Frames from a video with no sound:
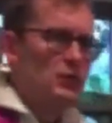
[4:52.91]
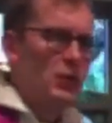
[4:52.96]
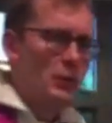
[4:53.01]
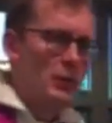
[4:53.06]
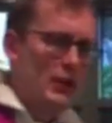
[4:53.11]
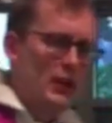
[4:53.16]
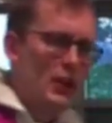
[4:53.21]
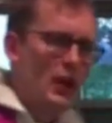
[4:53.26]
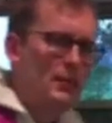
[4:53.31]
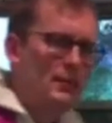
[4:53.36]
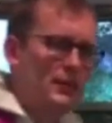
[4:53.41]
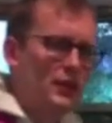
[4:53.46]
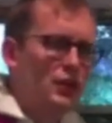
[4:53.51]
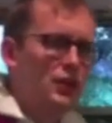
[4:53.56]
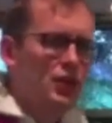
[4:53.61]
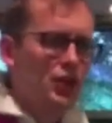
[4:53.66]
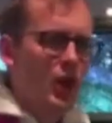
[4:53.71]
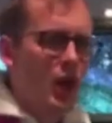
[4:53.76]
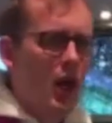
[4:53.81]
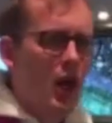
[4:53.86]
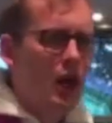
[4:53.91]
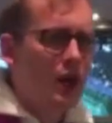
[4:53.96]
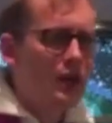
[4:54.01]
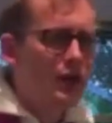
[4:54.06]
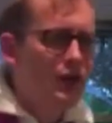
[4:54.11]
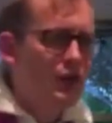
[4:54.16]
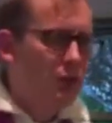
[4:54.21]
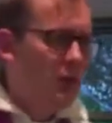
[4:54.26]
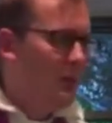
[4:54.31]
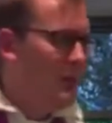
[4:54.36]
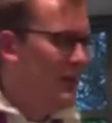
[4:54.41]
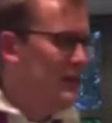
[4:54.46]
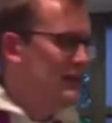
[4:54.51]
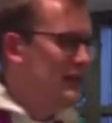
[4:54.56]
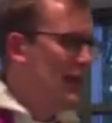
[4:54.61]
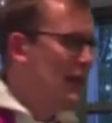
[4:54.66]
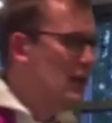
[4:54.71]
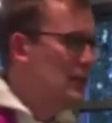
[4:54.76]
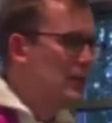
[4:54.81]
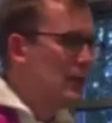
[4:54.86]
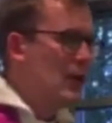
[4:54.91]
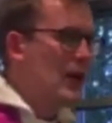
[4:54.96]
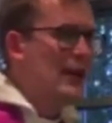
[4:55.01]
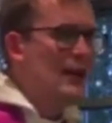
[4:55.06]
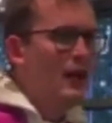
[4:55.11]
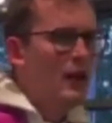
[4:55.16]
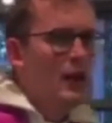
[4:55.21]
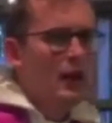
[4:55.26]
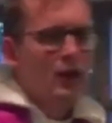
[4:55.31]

When we come to church, when we celebrate,